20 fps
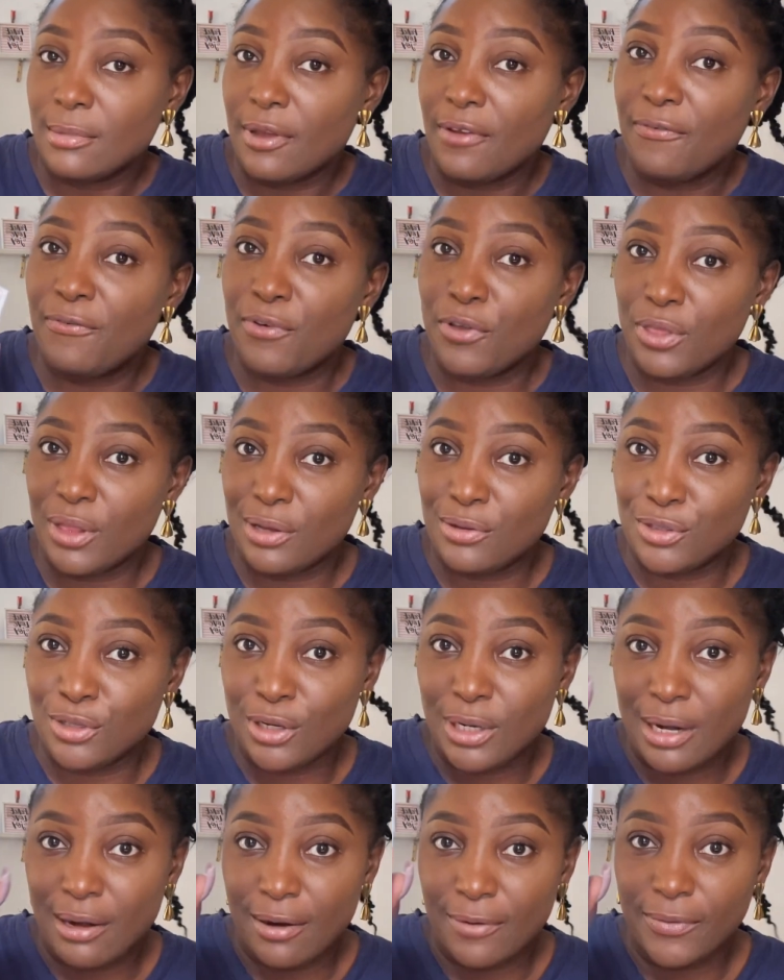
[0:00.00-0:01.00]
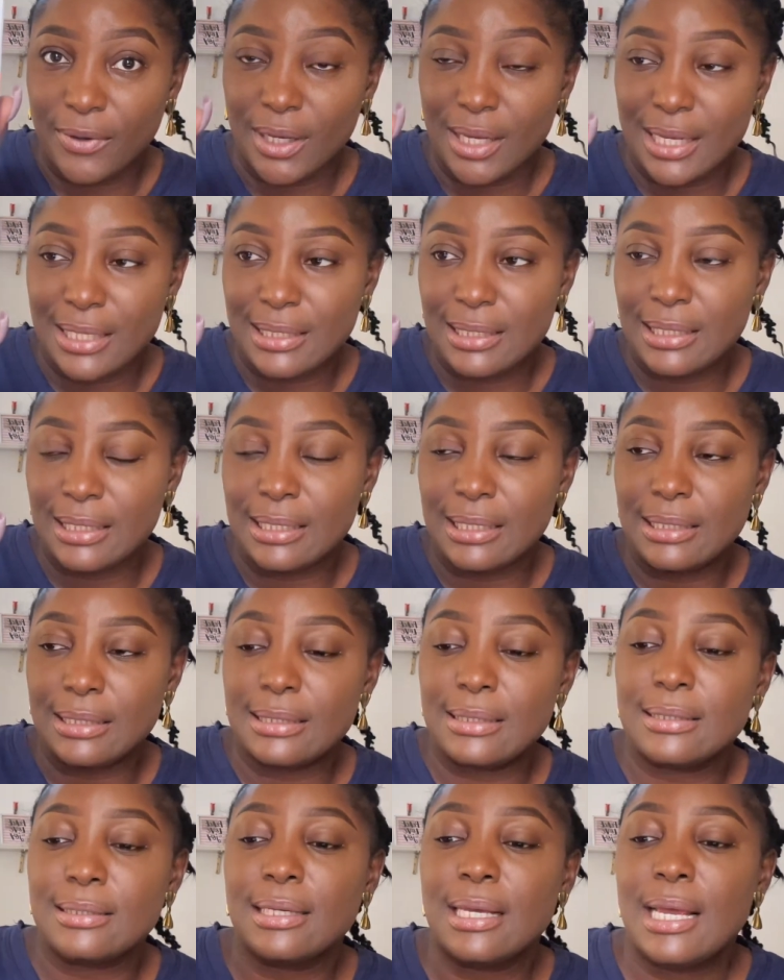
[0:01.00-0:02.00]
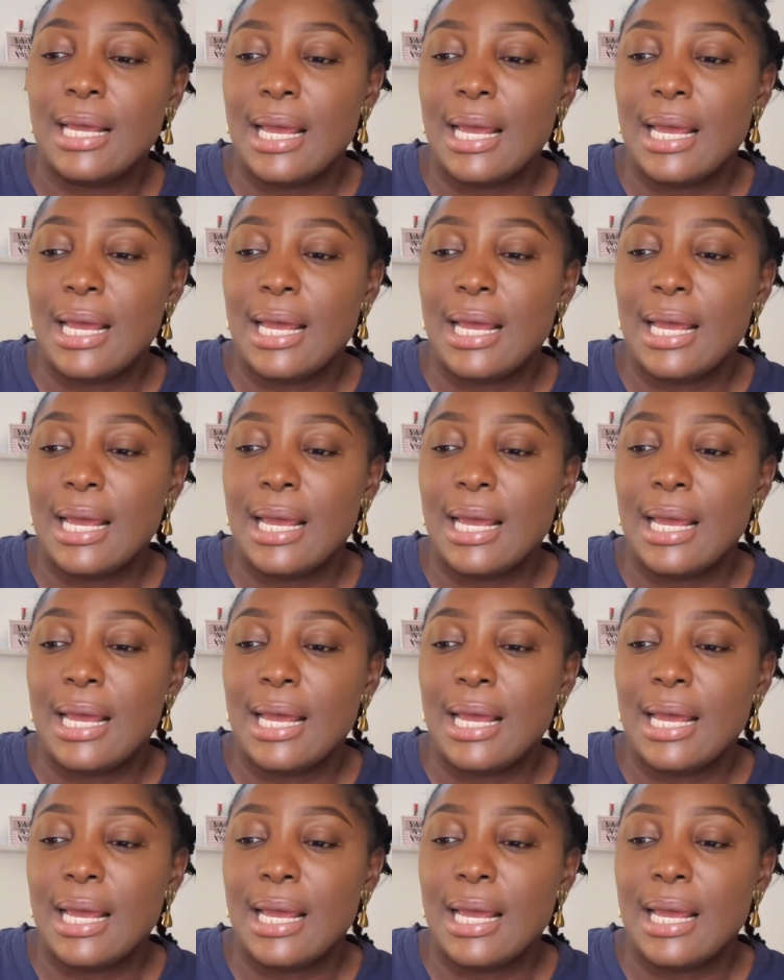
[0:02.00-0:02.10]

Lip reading: 4,000 Naira if you're getting this.